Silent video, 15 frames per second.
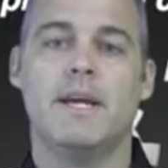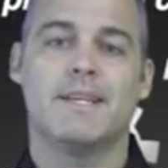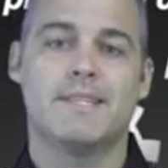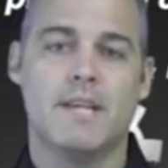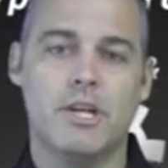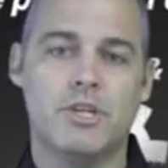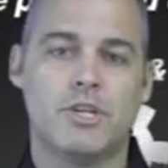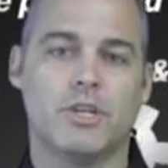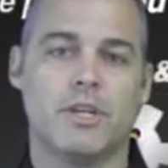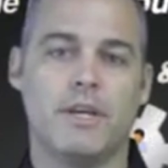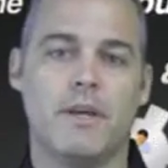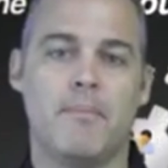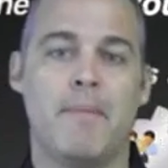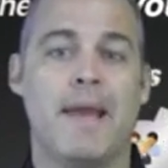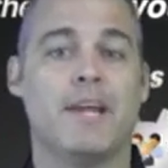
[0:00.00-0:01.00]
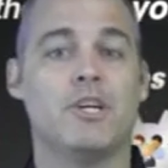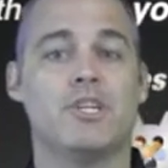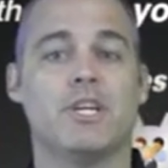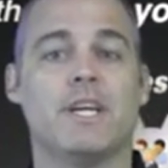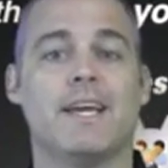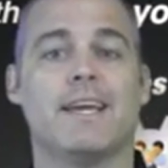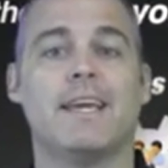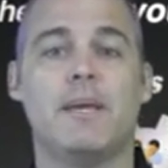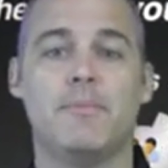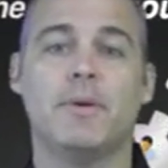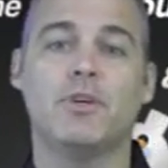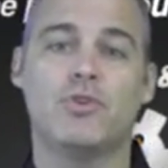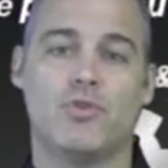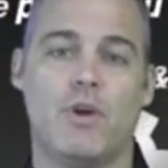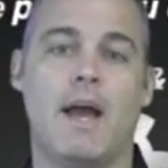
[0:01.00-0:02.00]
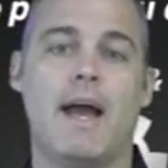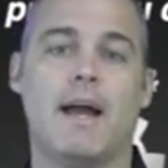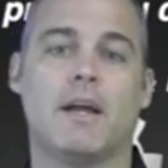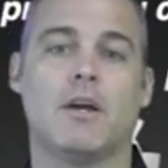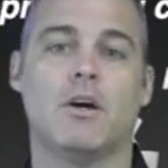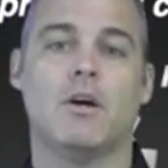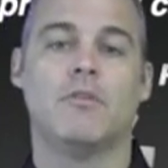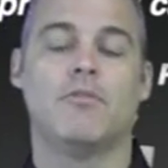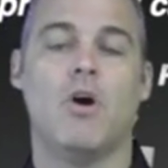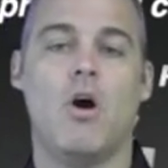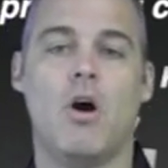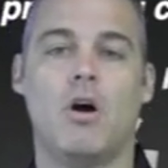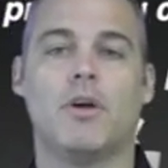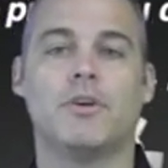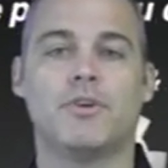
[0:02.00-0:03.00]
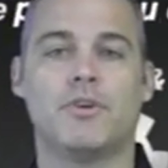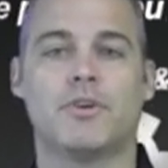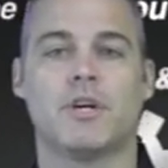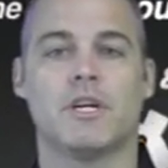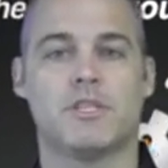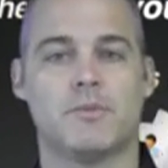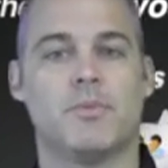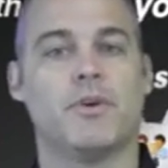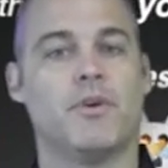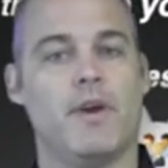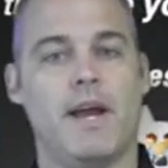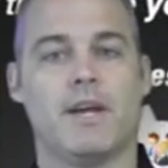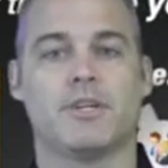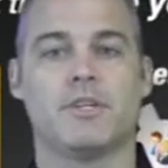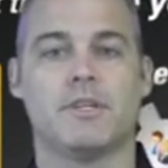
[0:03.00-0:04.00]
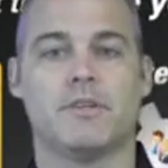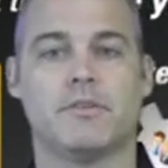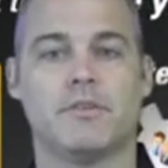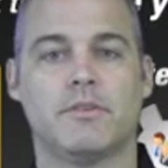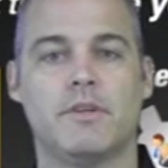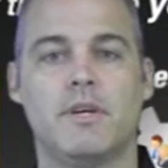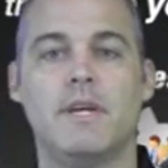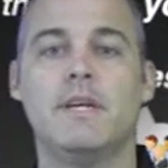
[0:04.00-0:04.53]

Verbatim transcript: Essentially, managing and keeping track of all your customer interactions.